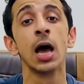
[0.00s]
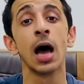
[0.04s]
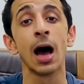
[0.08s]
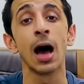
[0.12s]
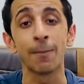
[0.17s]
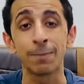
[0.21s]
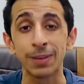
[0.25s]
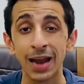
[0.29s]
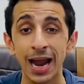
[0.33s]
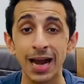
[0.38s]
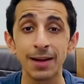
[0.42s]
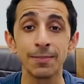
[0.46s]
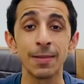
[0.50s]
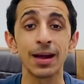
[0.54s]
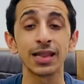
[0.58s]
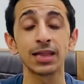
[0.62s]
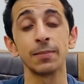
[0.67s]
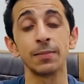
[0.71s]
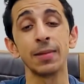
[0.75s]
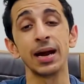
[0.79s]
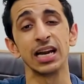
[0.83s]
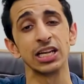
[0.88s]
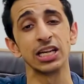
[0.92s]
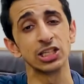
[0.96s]
applied
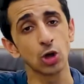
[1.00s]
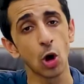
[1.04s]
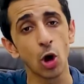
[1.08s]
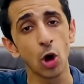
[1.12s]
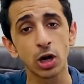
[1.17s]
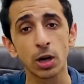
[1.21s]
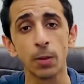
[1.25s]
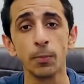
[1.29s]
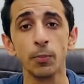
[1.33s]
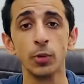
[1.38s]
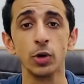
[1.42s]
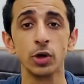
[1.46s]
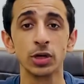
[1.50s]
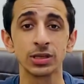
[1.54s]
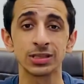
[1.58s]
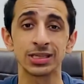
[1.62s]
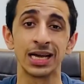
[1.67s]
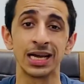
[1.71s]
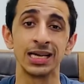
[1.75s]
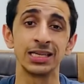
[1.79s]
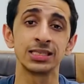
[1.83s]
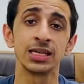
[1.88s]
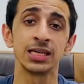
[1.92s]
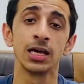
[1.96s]
mathematics or computer
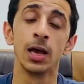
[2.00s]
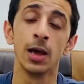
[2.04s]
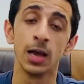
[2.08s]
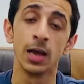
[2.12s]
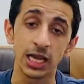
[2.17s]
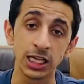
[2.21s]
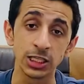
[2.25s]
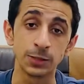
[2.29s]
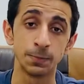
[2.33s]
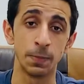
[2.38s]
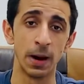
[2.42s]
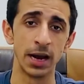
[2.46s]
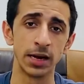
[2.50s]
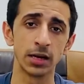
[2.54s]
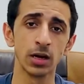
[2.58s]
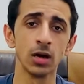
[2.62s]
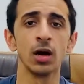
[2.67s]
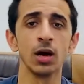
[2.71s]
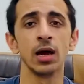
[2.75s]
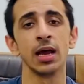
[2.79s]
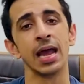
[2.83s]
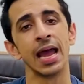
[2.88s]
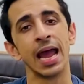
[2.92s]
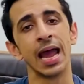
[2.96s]
science is better,
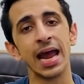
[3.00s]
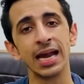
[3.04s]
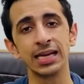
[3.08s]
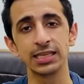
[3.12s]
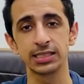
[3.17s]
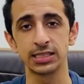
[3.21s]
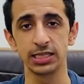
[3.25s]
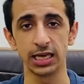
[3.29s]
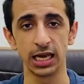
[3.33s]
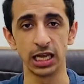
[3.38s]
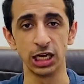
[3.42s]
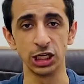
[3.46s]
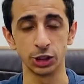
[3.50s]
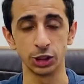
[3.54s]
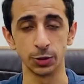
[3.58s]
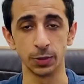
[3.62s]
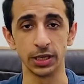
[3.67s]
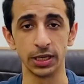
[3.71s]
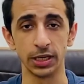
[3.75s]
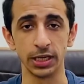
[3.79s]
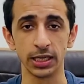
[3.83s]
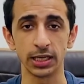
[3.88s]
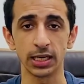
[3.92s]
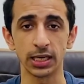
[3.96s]
hence the
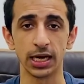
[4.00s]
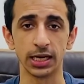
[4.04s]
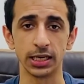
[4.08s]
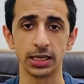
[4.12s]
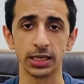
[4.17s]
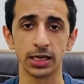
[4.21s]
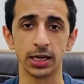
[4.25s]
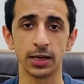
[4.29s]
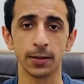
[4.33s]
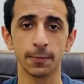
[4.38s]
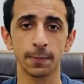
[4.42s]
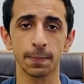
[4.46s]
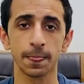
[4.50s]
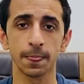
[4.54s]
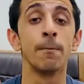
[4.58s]
eligibility criteria.